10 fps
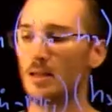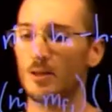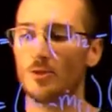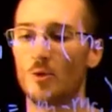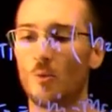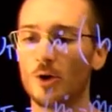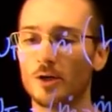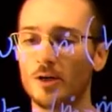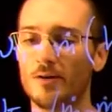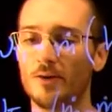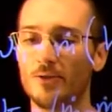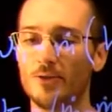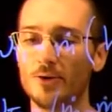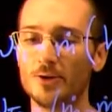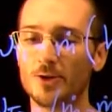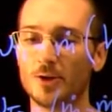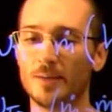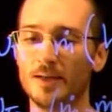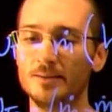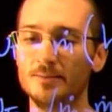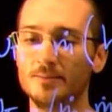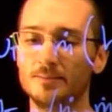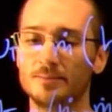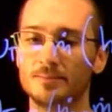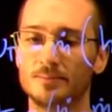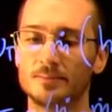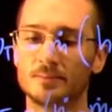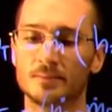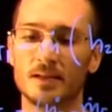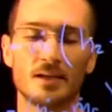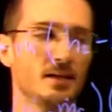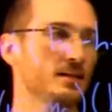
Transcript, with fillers: the work of our third turbine is